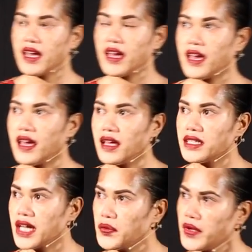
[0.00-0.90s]

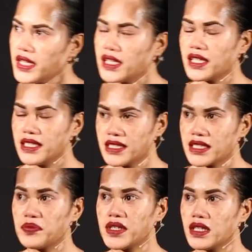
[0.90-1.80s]
And I went and I did
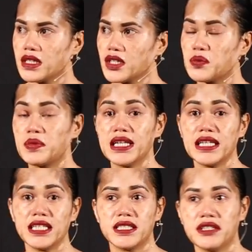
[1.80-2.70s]
something
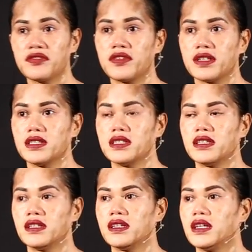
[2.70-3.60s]
completely different.
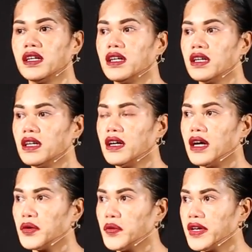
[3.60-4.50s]

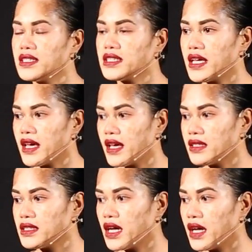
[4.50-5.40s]
I went
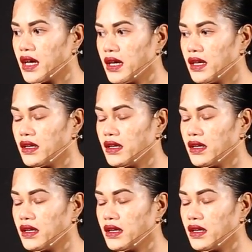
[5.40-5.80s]
and I